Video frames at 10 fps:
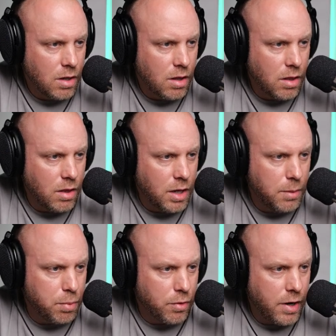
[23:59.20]
The
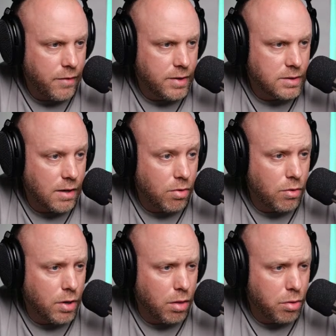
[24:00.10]
Paravians have
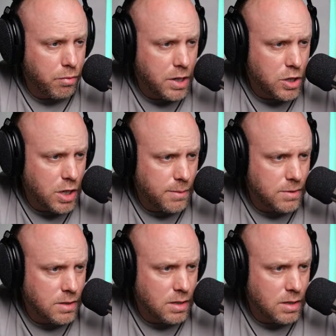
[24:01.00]
33 ships,